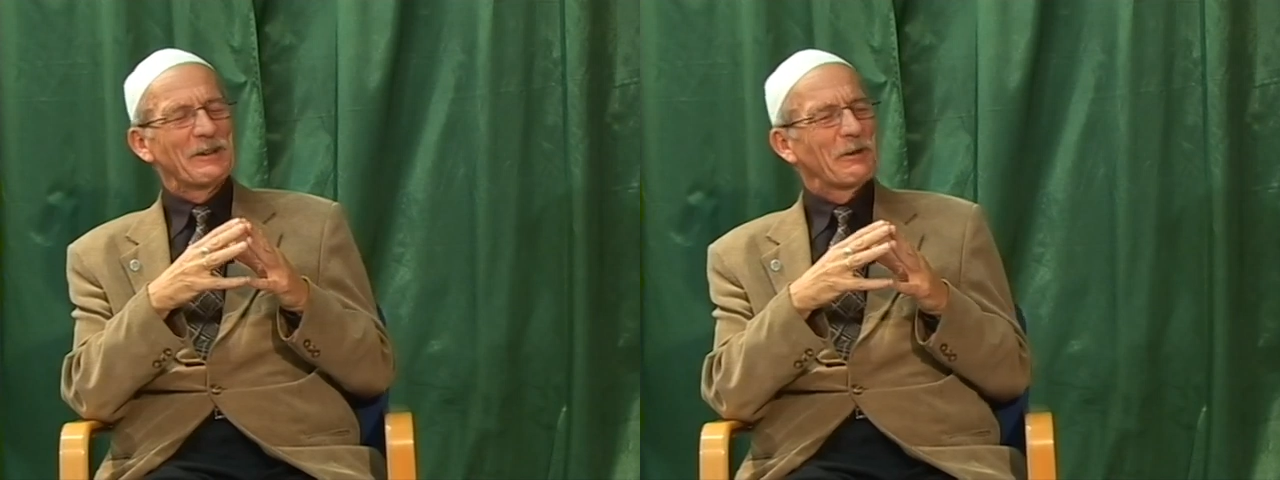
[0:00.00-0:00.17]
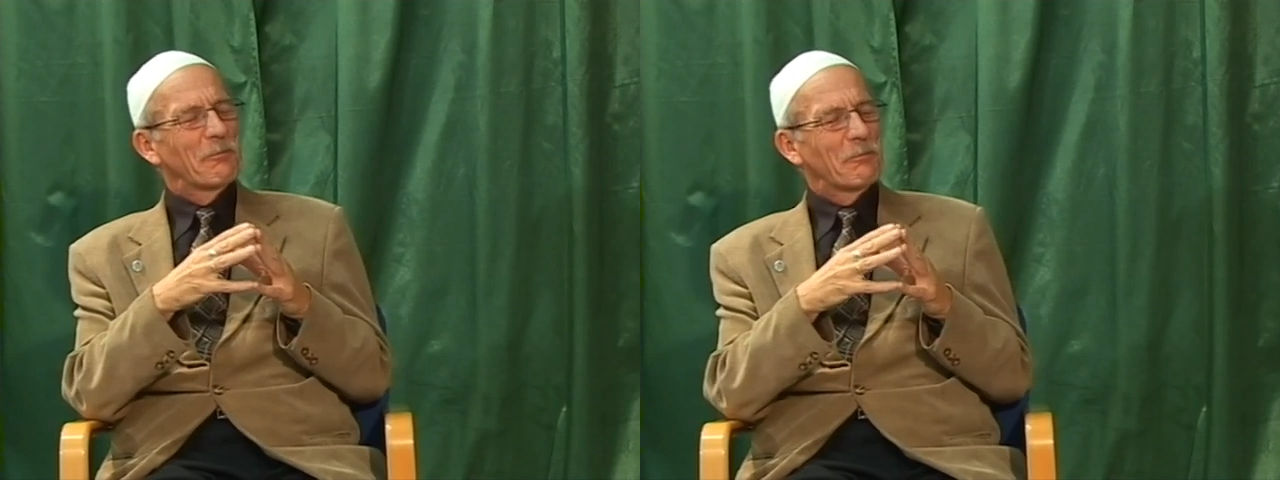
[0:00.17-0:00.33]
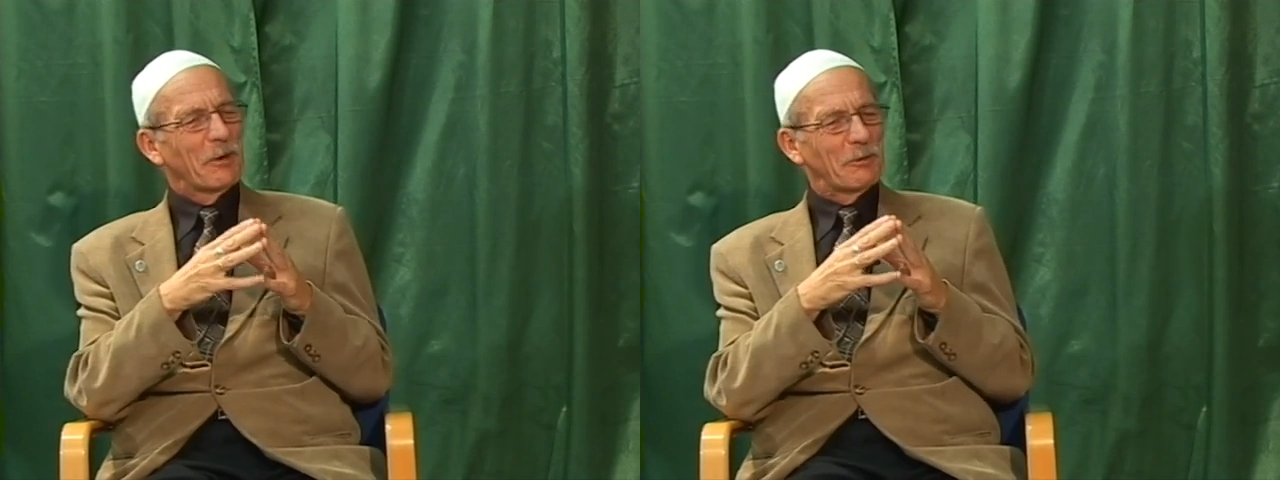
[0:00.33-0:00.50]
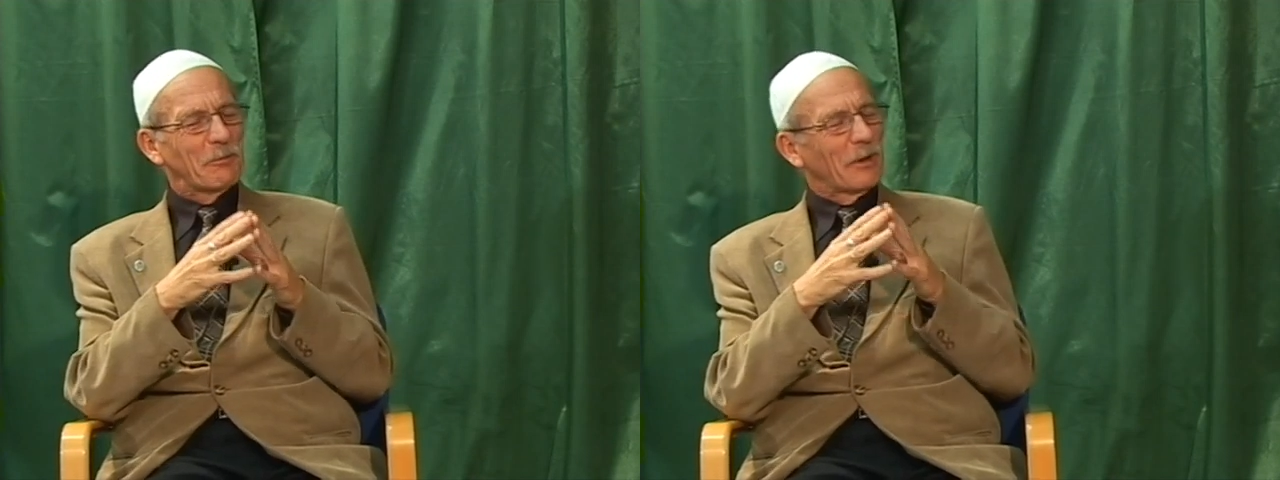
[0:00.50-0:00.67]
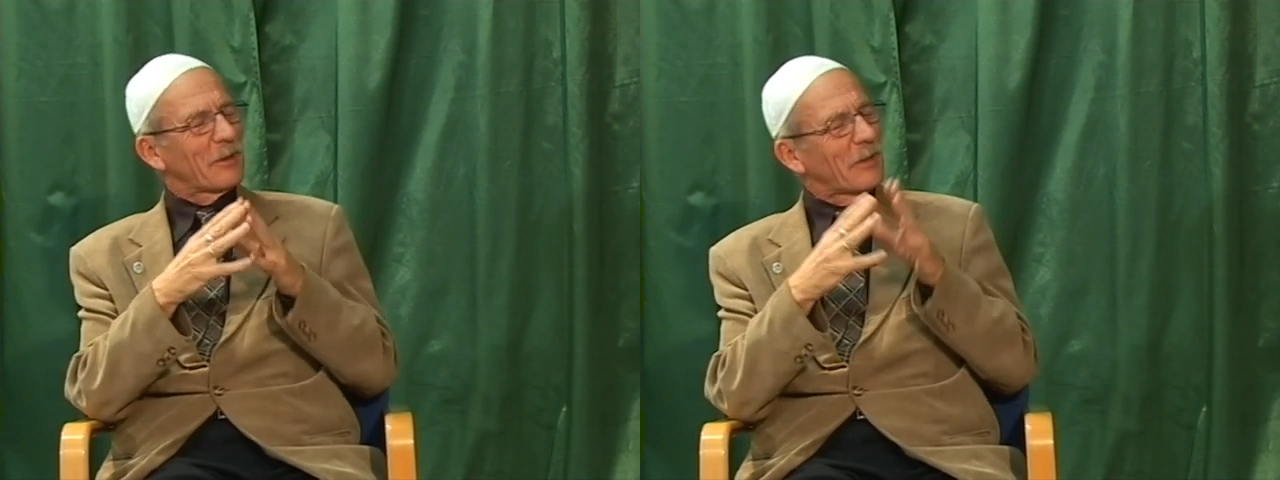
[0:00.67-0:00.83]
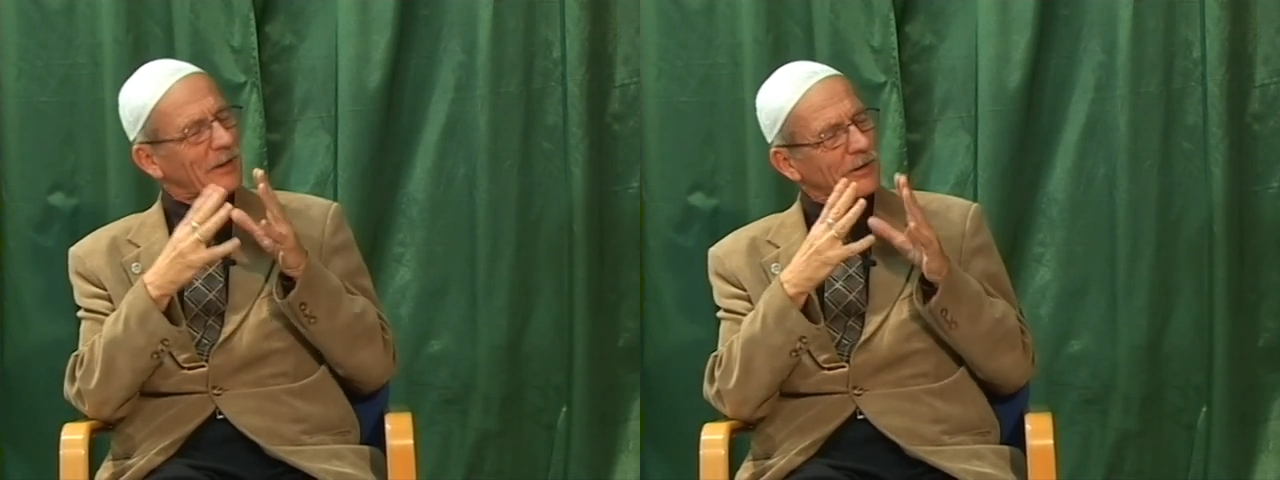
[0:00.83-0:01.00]

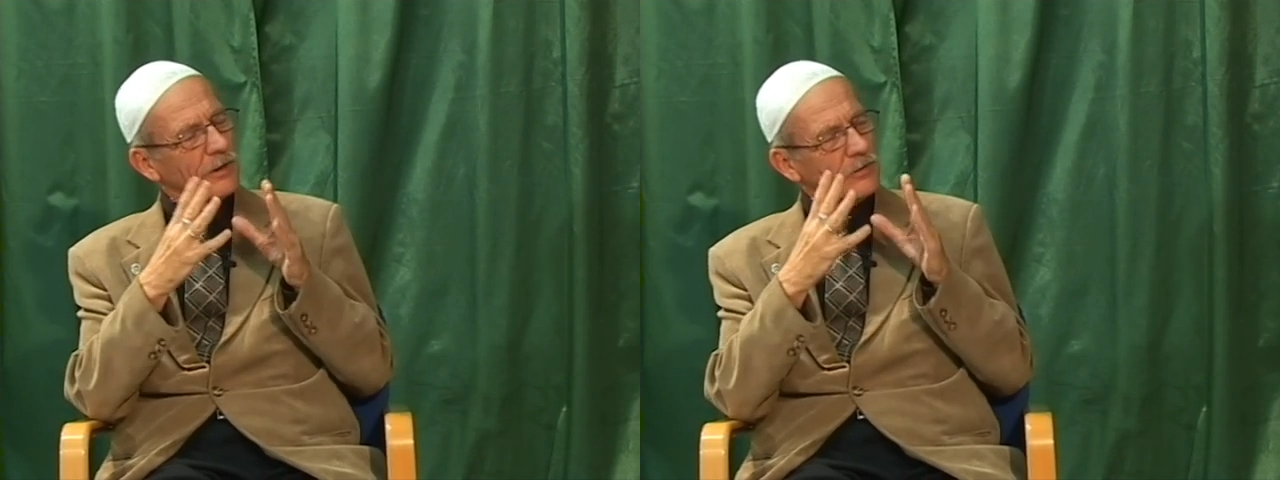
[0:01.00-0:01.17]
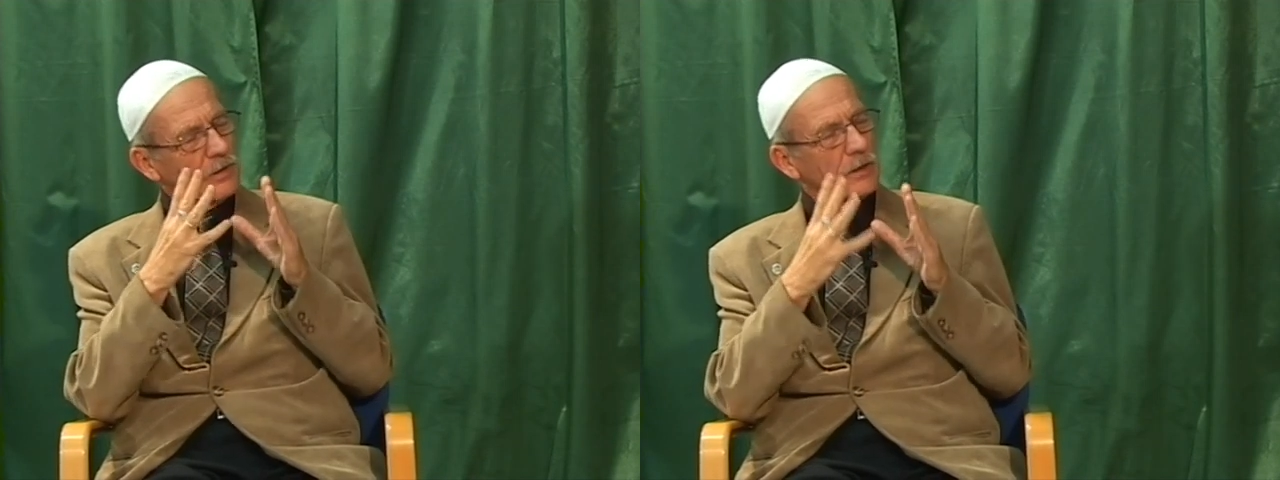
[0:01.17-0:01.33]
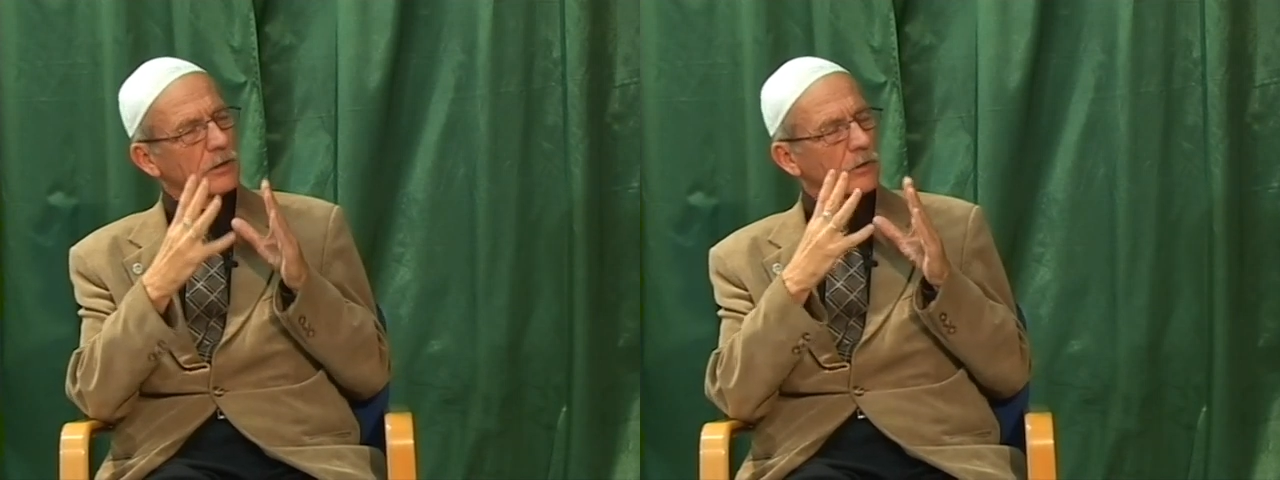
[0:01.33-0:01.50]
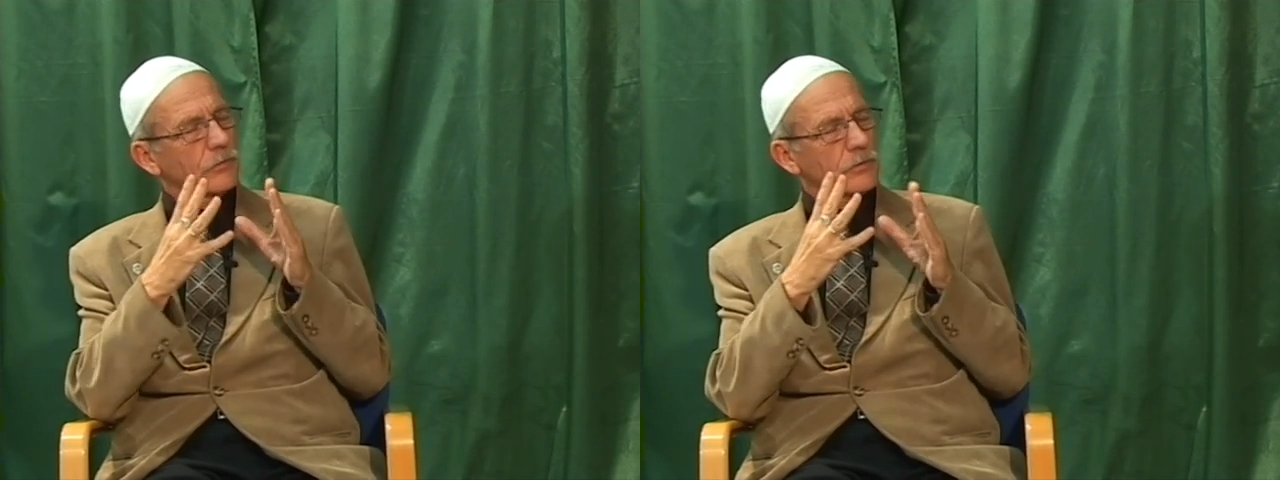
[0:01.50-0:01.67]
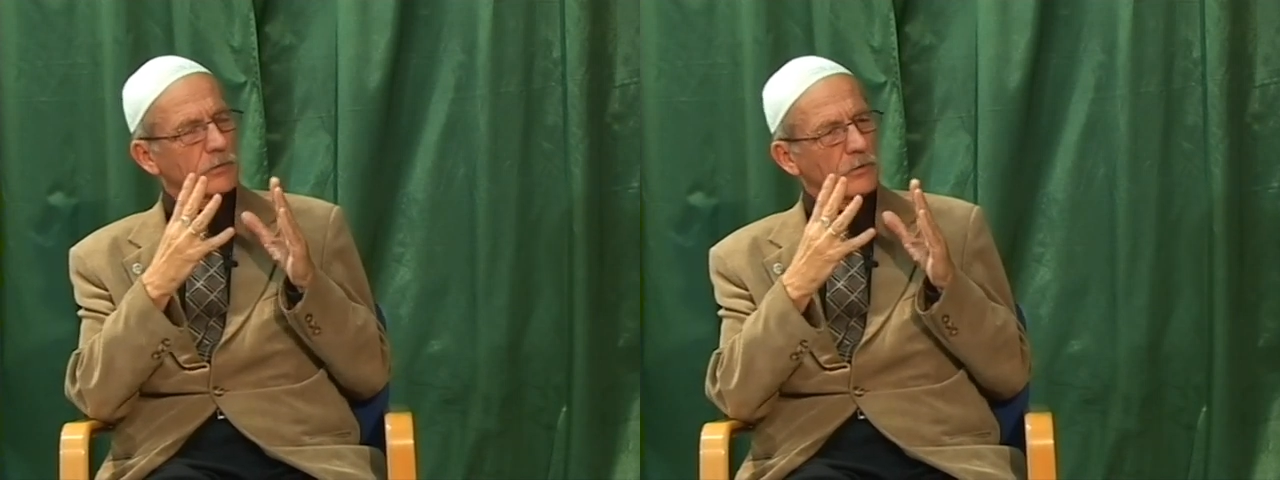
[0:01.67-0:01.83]
but then I really got